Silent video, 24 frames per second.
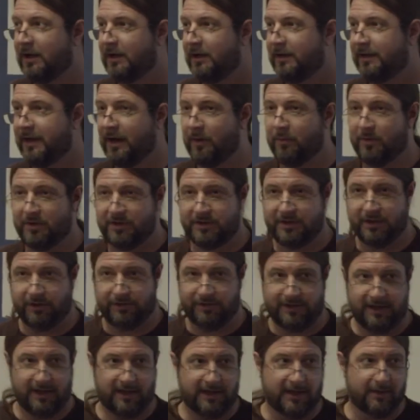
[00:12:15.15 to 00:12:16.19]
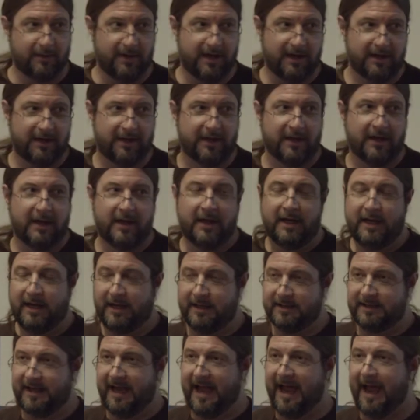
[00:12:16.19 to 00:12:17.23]
that we're still dealing with
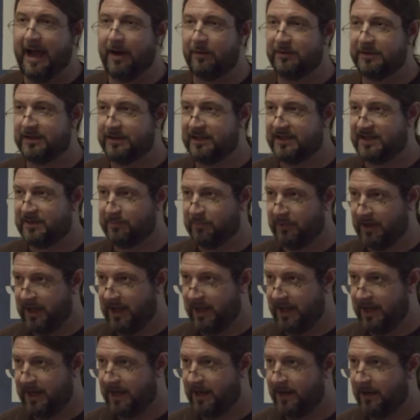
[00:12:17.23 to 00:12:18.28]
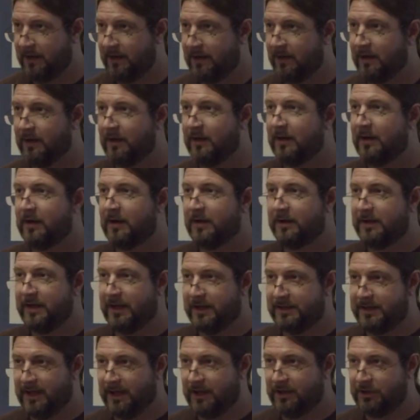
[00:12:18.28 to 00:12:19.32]
is how to display the
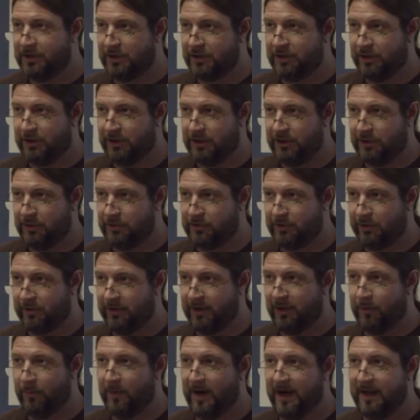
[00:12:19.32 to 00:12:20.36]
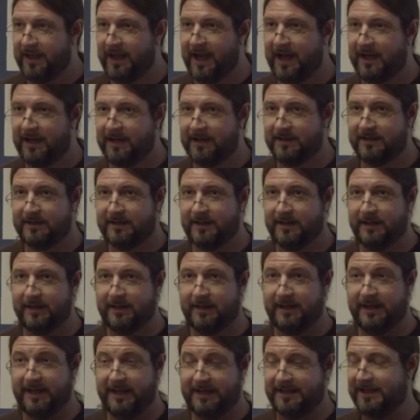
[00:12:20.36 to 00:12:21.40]
ontology to the user in a way that is
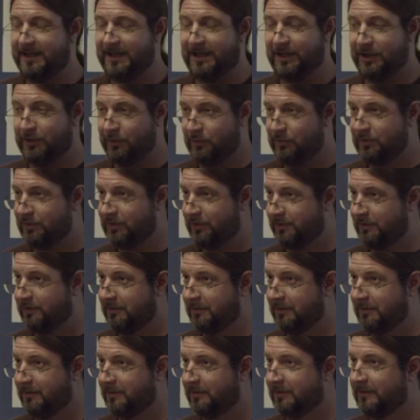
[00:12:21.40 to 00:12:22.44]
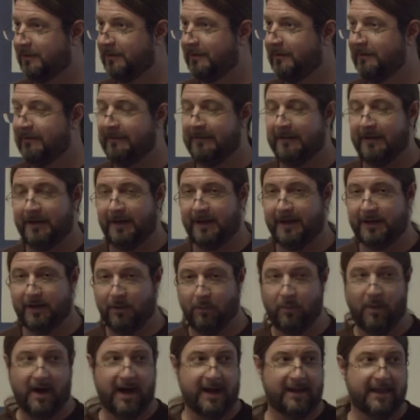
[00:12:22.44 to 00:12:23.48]
easy to use, in a
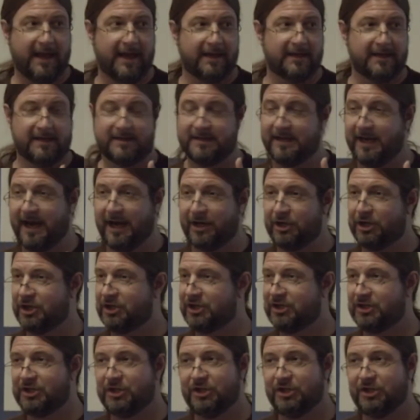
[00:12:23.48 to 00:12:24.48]
way that does not just